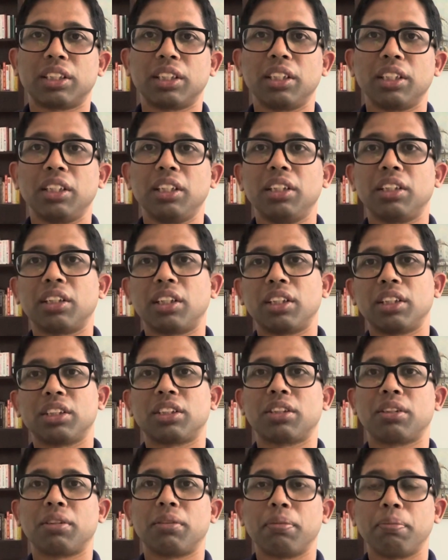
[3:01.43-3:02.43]
in the
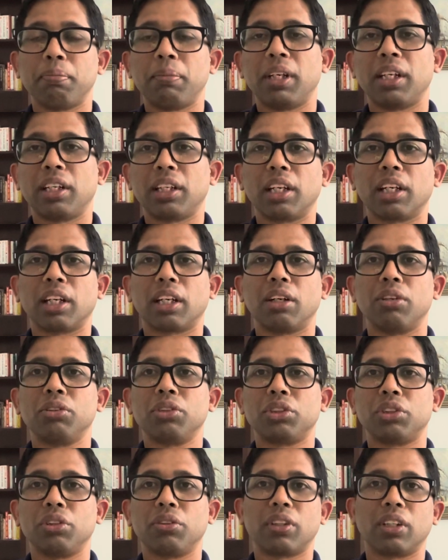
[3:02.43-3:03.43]
interest bearing account,
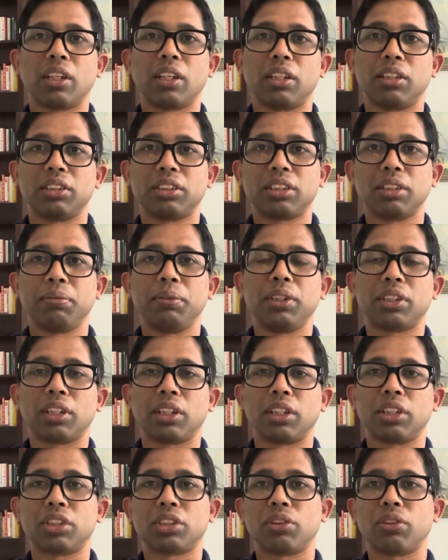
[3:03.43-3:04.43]
so you can earn some
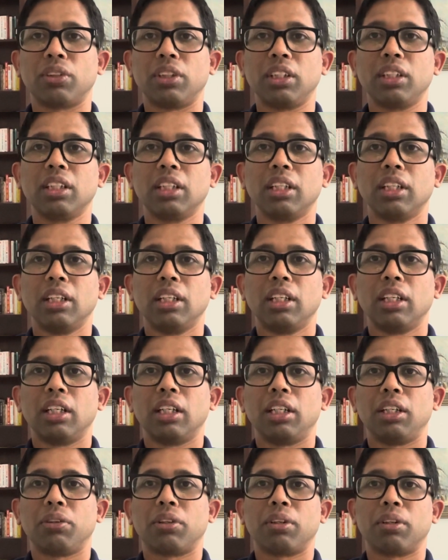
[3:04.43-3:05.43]
interest on it,
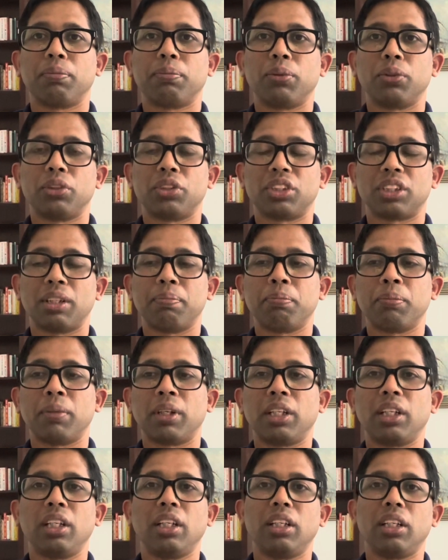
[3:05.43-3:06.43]
and you can put some
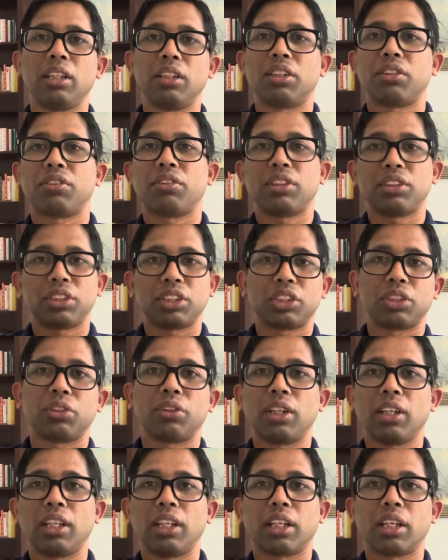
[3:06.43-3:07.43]
money in the
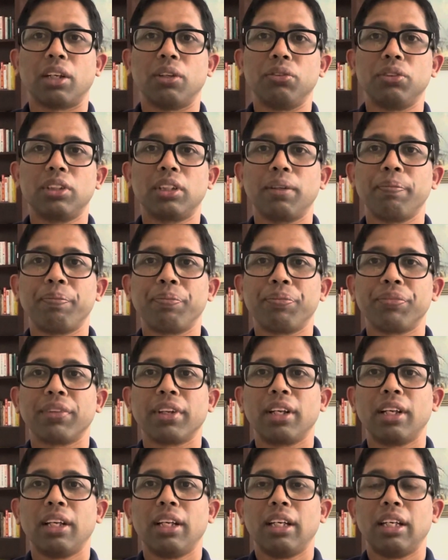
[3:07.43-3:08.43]
transactional account.
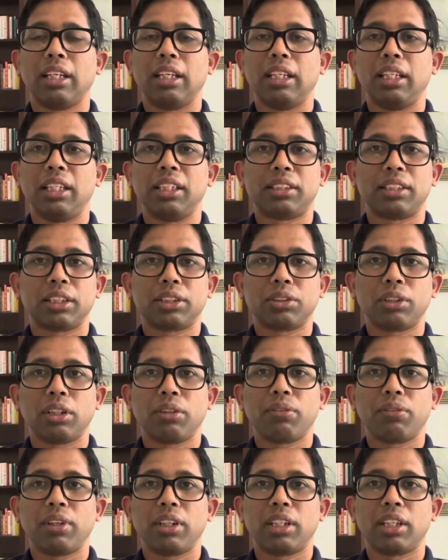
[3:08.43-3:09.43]
And it's actually
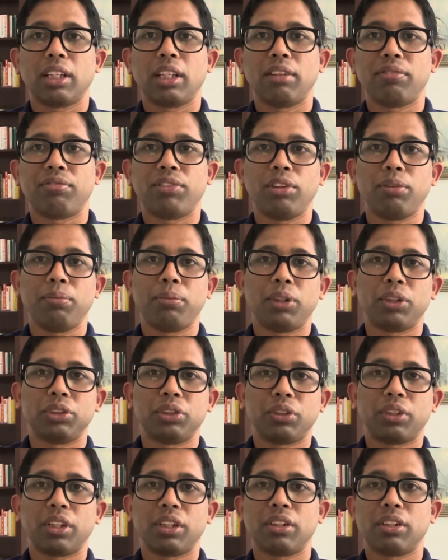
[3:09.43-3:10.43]
quite helpful because
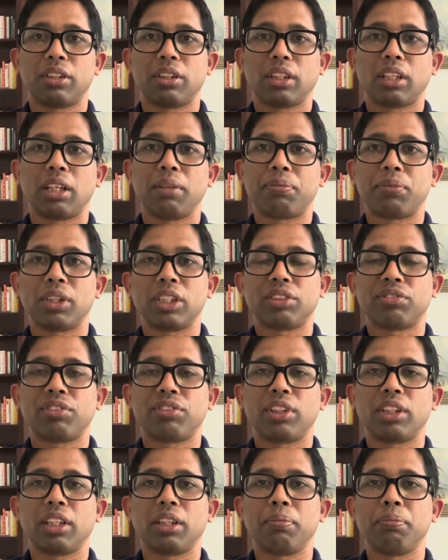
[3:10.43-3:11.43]
you can keep
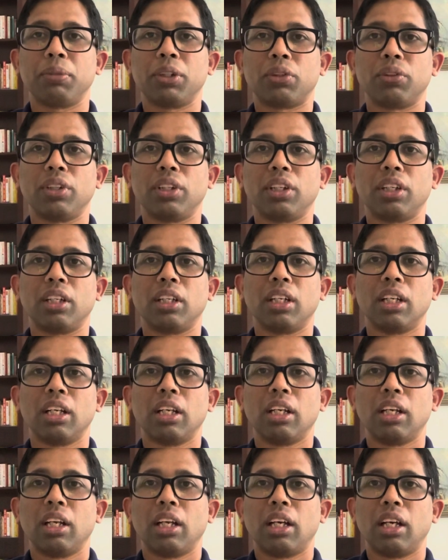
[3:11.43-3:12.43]
transferring between
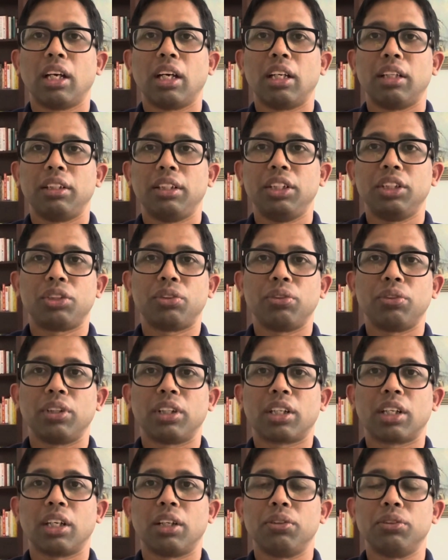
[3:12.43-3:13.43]
these two
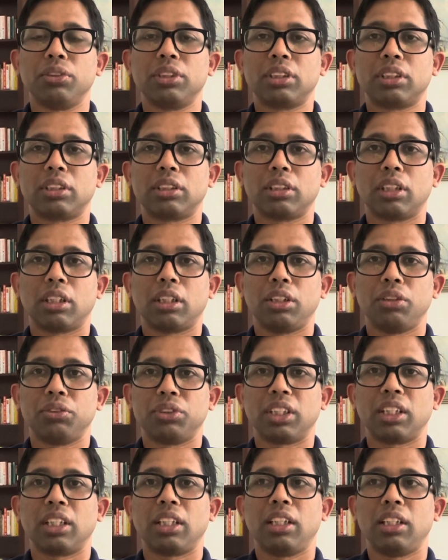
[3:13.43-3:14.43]
accounts
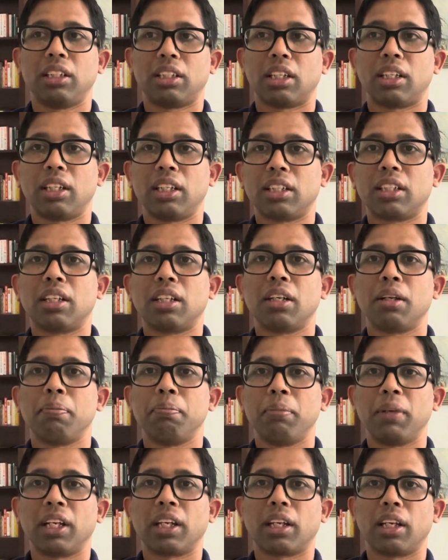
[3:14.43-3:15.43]
using internet
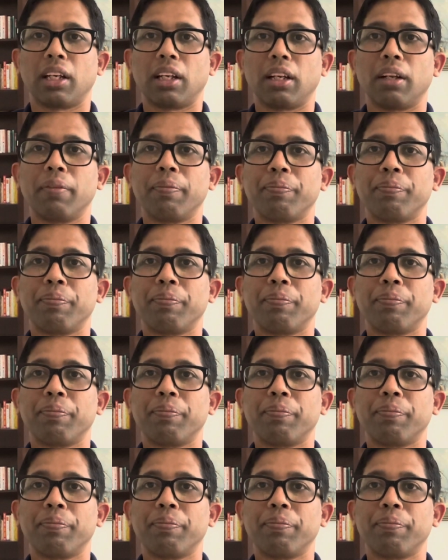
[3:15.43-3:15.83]
banking.